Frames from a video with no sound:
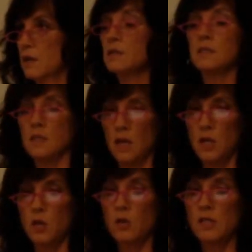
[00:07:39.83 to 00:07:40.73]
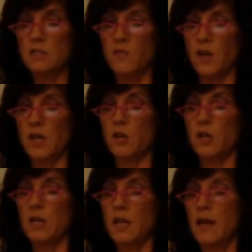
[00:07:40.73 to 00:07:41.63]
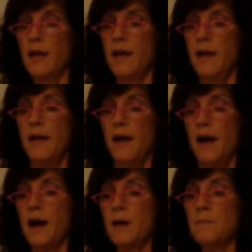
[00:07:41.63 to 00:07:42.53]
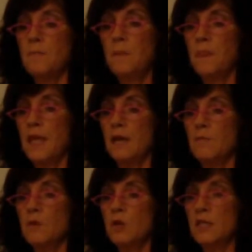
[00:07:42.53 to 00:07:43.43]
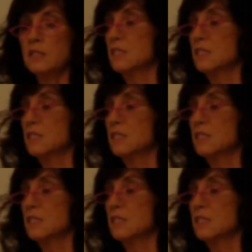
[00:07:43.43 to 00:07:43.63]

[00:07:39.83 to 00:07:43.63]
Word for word: Because it's got a nucleus, very good. Um, it, it